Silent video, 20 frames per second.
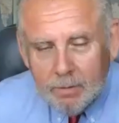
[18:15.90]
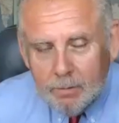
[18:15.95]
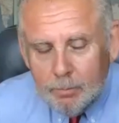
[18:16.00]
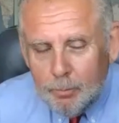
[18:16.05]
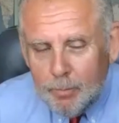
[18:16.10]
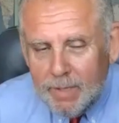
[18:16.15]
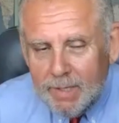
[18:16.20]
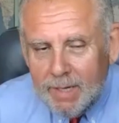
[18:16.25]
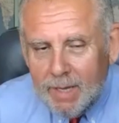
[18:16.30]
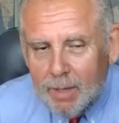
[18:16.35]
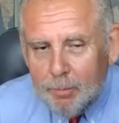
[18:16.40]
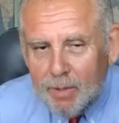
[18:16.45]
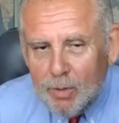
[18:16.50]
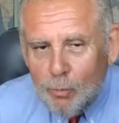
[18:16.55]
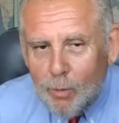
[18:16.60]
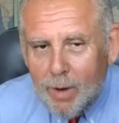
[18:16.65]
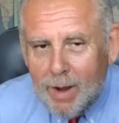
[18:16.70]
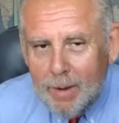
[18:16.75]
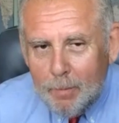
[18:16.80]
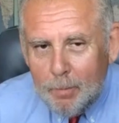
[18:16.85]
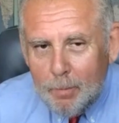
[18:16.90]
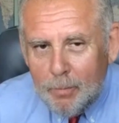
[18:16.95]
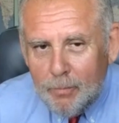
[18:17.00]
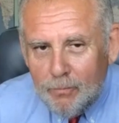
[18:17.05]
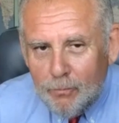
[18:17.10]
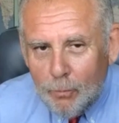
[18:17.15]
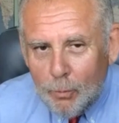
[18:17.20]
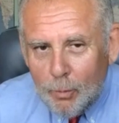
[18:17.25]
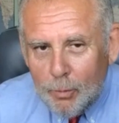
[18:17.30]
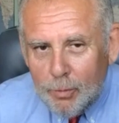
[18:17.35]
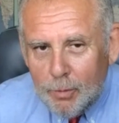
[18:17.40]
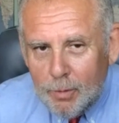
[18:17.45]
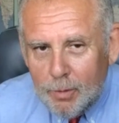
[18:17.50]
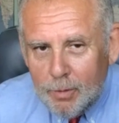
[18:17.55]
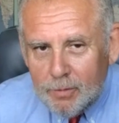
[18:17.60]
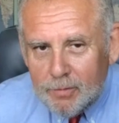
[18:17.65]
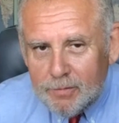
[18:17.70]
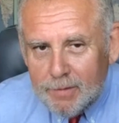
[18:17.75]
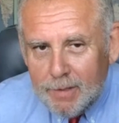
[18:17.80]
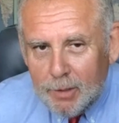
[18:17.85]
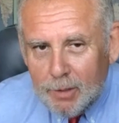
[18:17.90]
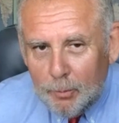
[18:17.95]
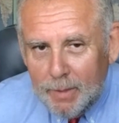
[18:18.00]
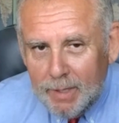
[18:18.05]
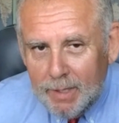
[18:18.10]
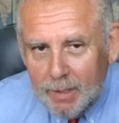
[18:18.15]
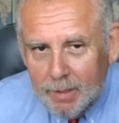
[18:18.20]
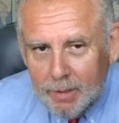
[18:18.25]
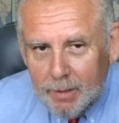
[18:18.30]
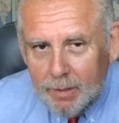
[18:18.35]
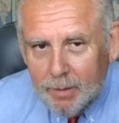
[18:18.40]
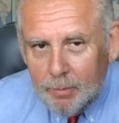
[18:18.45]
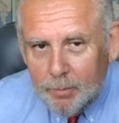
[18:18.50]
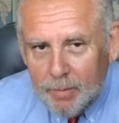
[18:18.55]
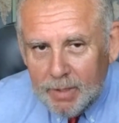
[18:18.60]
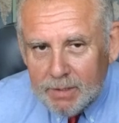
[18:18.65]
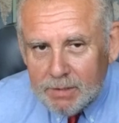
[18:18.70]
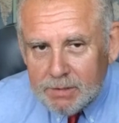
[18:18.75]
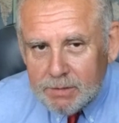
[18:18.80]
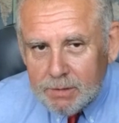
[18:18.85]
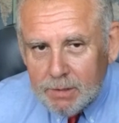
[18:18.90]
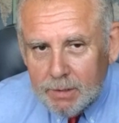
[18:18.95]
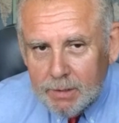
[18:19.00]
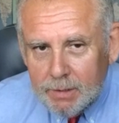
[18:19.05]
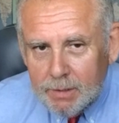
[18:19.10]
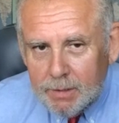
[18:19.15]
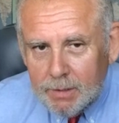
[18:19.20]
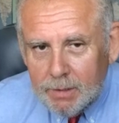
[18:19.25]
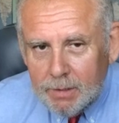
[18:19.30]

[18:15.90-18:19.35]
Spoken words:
may not be ripe for the settlement, basically.